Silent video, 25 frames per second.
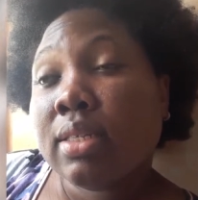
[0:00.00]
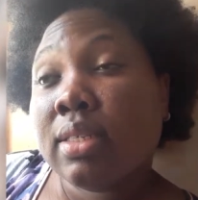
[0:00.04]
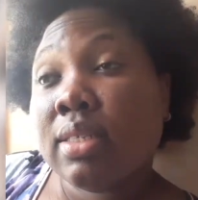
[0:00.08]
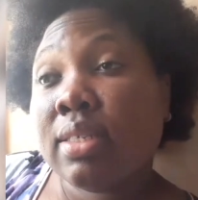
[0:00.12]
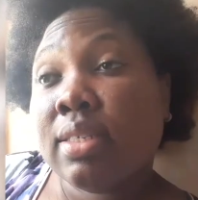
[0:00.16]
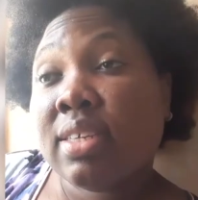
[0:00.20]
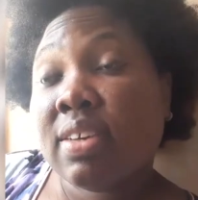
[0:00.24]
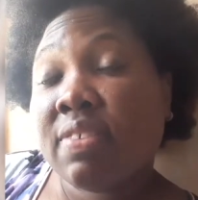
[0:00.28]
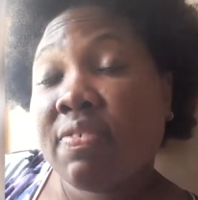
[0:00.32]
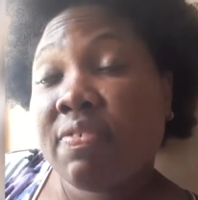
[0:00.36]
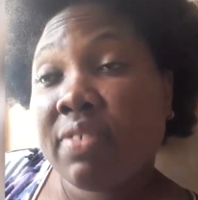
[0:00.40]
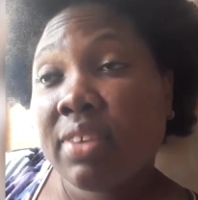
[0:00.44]

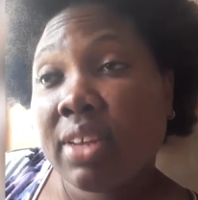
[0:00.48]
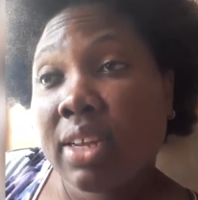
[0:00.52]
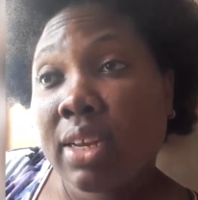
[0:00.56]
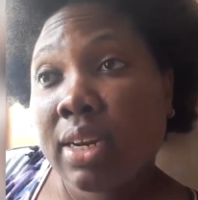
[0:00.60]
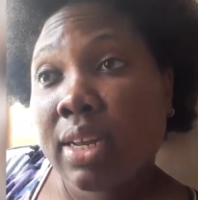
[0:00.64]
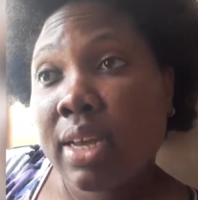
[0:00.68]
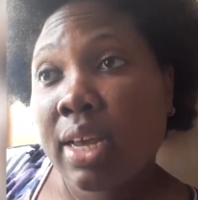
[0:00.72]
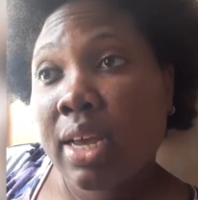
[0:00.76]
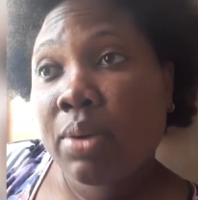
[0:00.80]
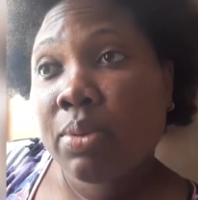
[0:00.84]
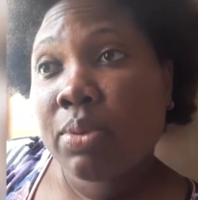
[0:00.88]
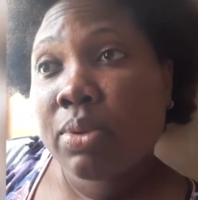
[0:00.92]

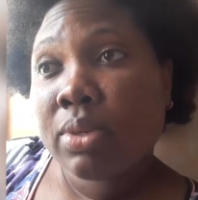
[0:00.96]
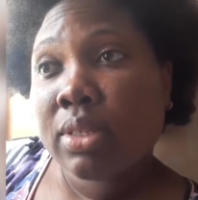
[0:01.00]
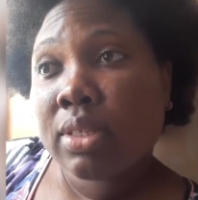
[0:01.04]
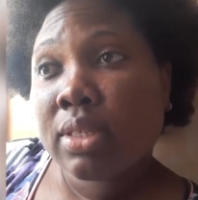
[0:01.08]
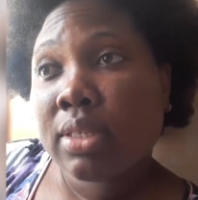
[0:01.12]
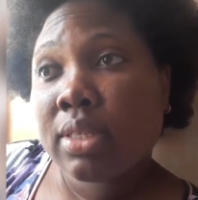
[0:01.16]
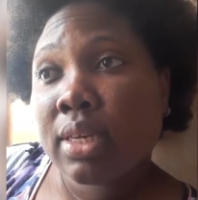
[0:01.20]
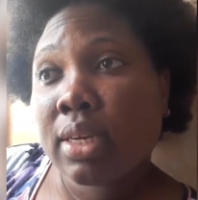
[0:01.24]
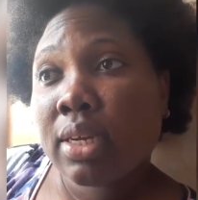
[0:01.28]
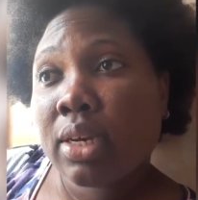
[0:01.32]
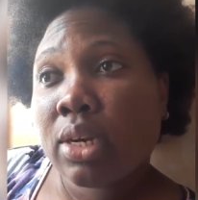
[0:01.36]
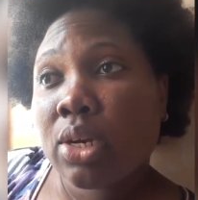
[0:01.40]
definitely I would
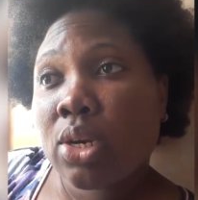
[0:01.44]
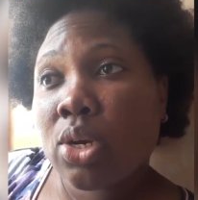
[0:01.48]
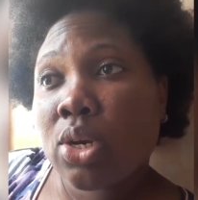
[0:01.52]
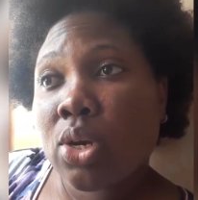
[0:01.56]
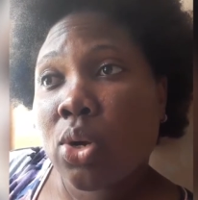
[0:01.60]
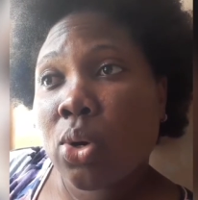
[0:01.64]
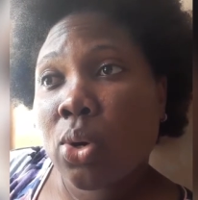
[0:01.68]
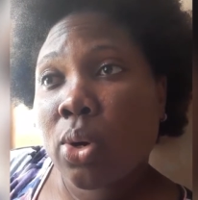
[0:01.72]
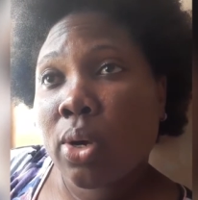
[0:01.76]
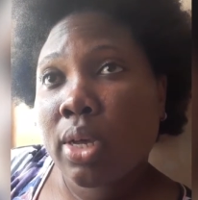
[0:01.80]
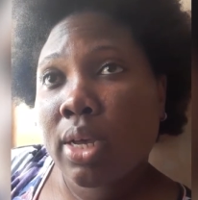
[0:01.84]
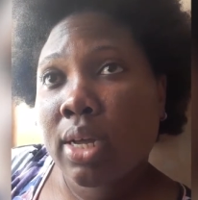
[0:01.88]
say
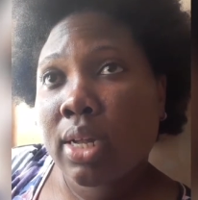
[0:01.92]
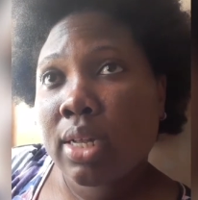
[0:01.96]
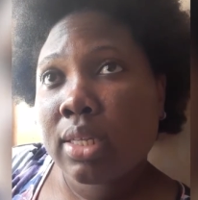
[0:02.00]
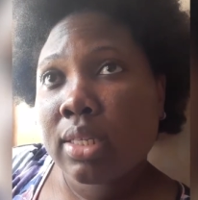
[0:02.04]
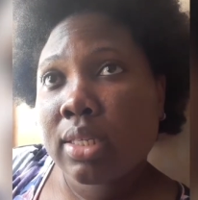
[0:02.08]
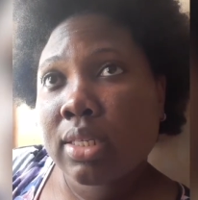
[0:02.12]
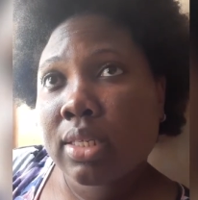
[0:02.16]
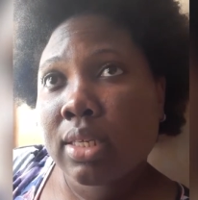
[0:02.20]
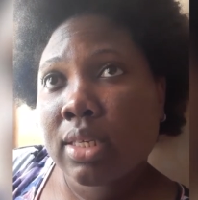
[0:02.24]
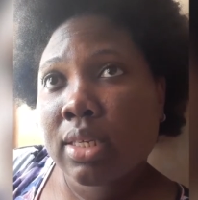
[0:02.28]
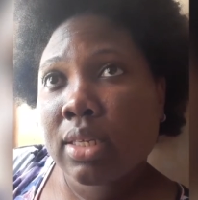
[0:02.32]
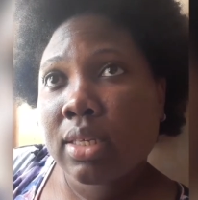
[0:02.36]

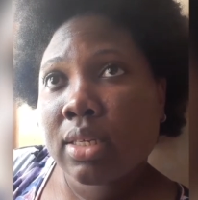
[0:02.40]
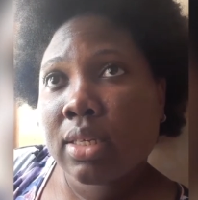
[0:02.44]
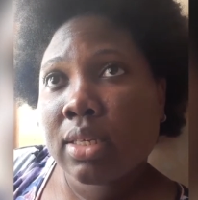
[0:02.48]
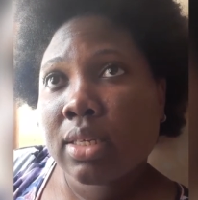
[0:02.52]
loyalty.